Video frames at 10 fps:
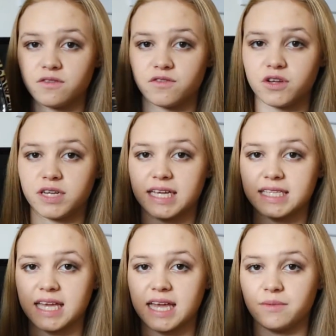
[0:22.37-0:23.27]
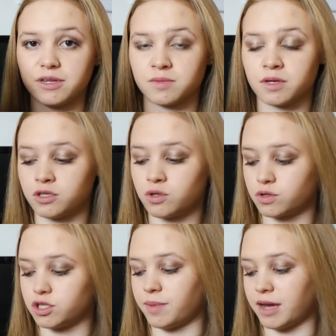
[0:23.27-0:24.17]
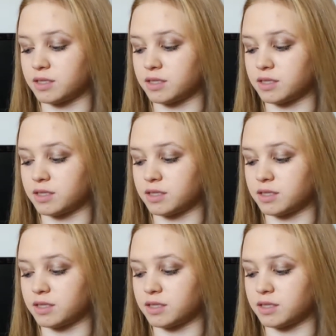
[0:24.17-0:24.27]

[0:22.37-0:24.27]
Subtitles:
of goodies here which I'm going to talk to you about